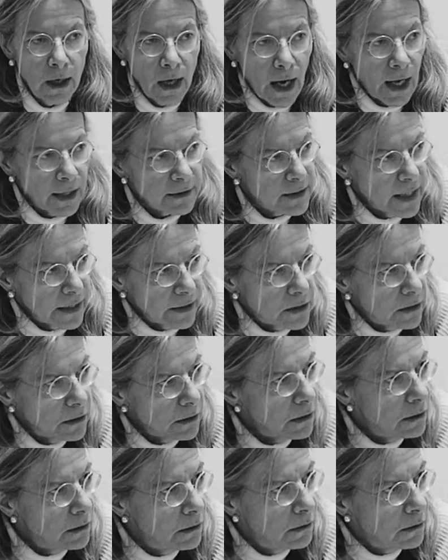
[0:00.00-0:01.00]
and that,
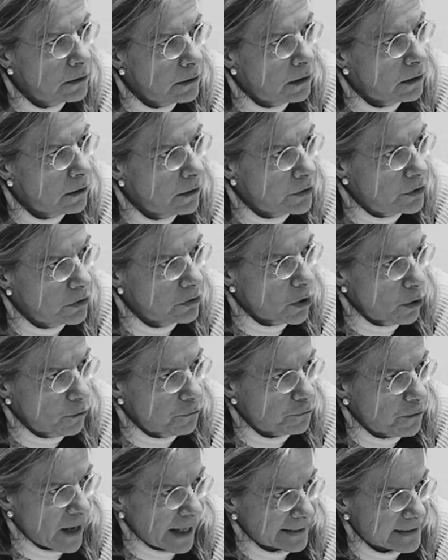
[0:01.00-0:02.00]

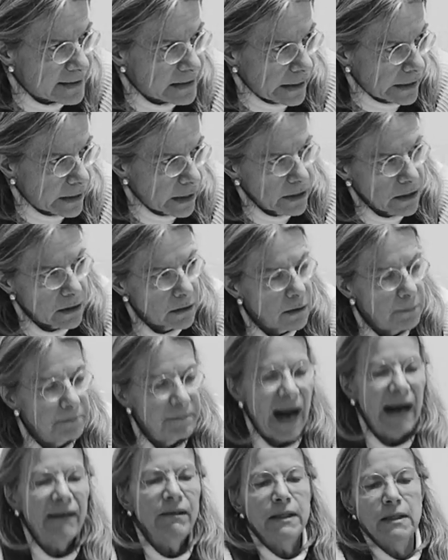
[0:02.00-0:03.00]
facts like in
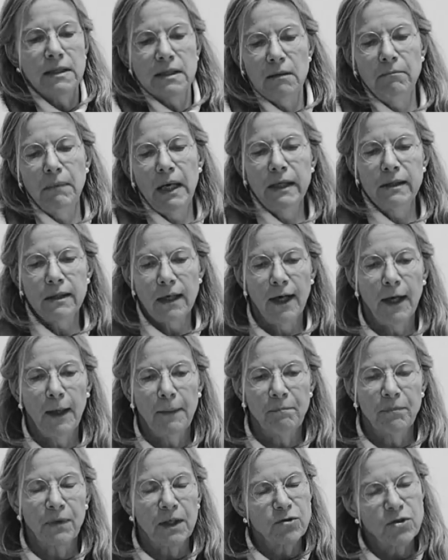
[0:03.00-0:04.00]
Paris, they made
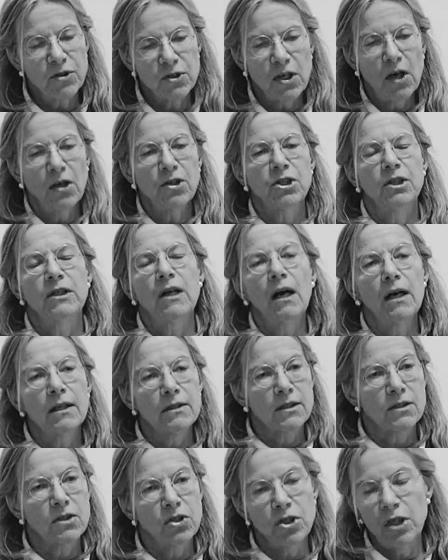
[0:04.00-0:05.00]
research and
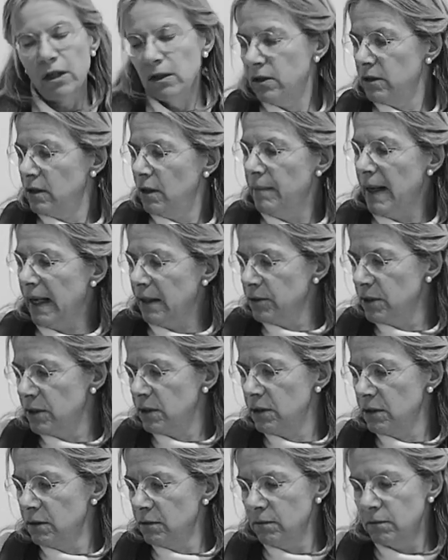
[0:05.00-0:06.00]
asked the children
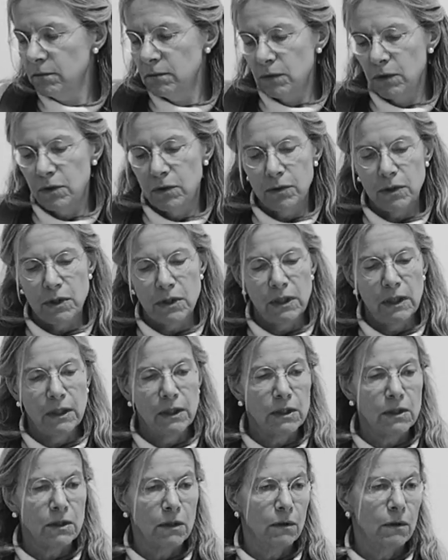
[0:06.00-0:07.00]
about to
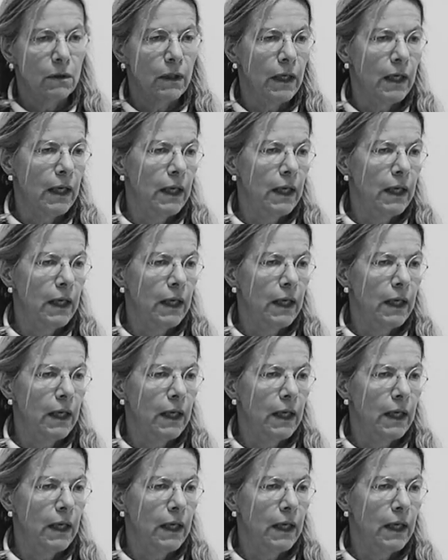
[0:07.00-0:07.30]
6, 7,